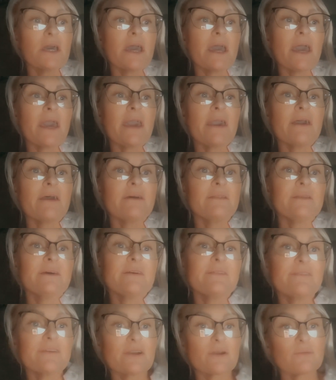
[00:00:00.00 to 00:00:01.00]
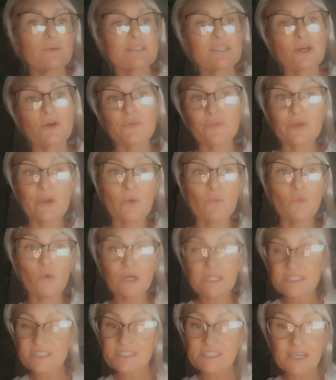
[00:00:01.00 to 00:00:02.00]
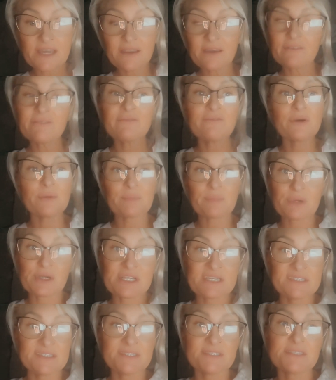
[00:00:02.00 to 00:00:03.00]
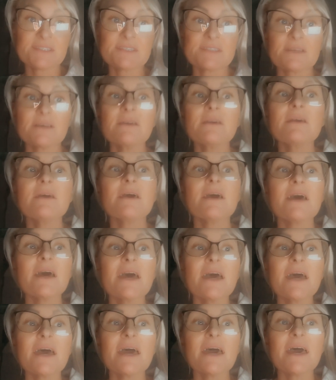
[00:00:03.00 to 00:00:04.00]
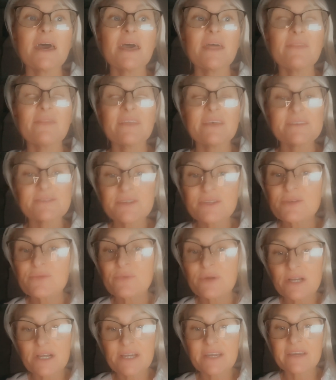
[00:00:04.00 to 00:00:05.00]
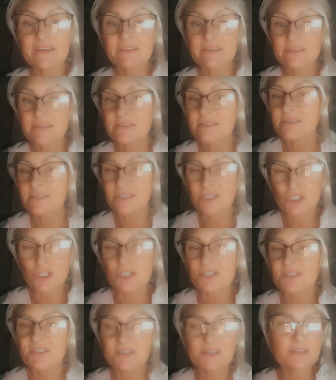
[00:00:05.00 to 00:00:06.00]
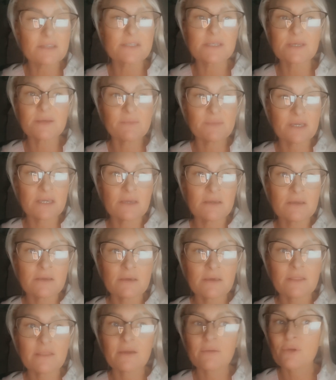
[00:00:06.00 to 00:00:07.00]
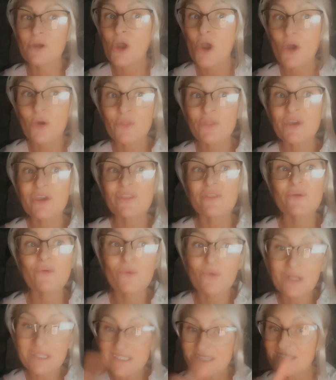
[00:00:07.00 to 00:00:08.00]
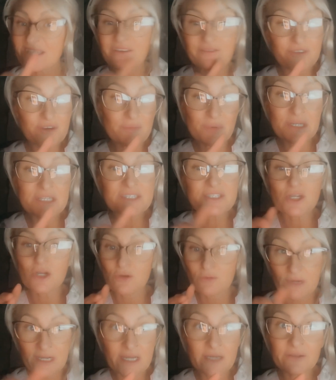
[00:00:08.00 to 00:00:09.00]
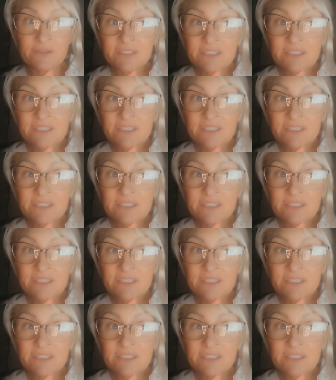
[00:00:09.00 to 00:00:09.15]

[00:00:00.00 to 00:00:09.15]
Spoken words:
and there was only one set of footprints. And this is where it gets interesting to me. There were only the one set of footprints around